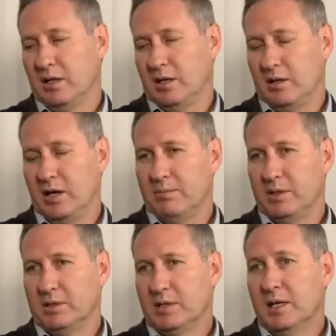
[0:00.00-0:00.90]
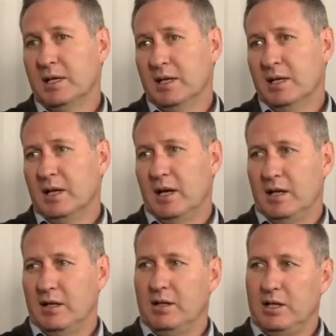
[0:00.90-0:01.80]
uh, government.
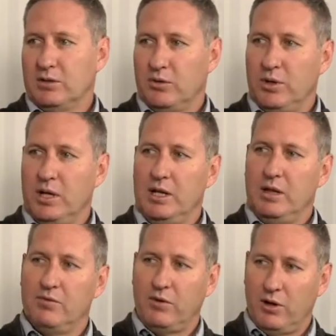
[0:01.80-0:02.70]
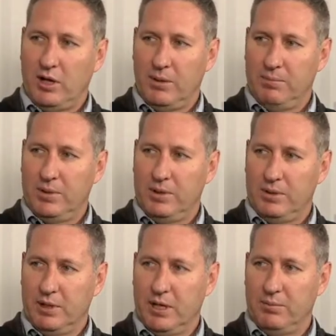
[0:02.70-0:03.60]
And these are really the follow-up
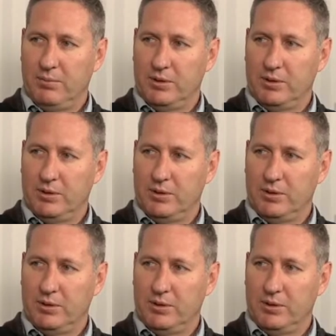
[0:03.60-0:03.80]
uh,